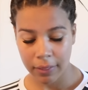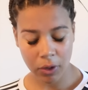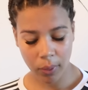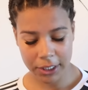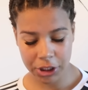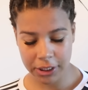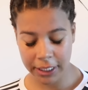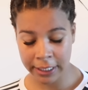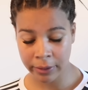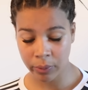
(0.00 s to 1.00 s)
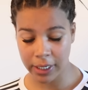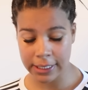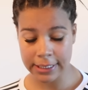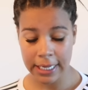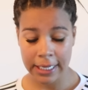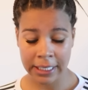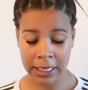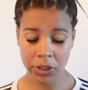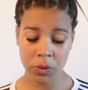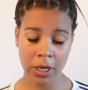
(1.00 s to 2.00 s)
the question here was,
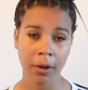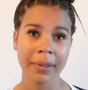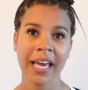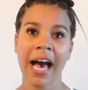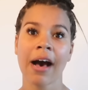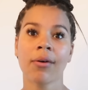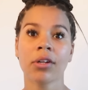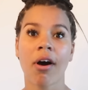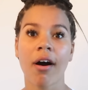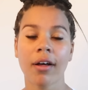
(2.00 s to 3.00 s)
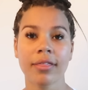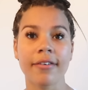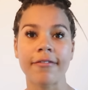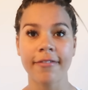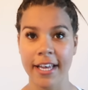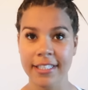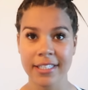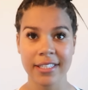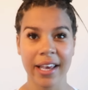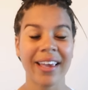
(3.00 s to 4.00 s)
can you tell me how long the
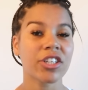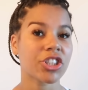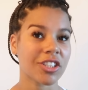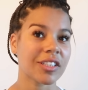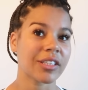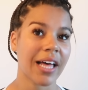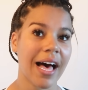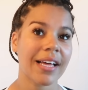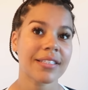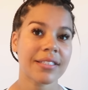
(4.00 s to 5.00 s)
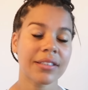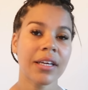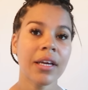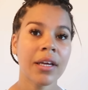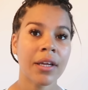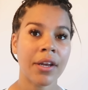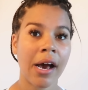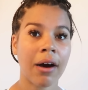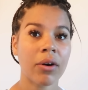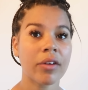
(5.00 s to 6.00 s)
fed state should last?
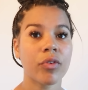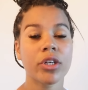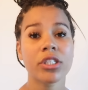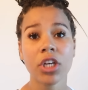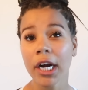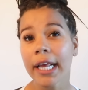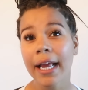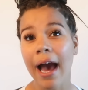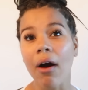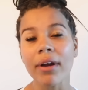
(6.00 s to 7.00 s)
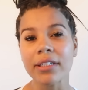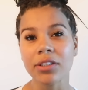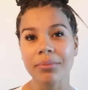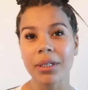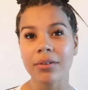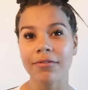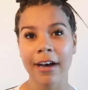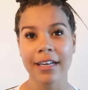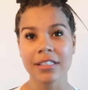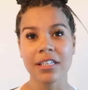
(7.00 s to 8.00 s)
Now, if you're starting out intermittent
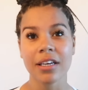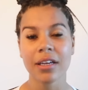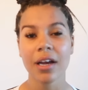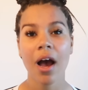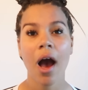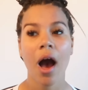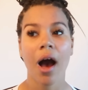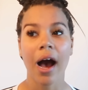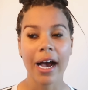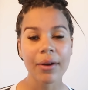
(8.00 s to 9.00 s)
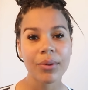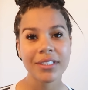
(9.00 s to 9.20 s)
fasting, I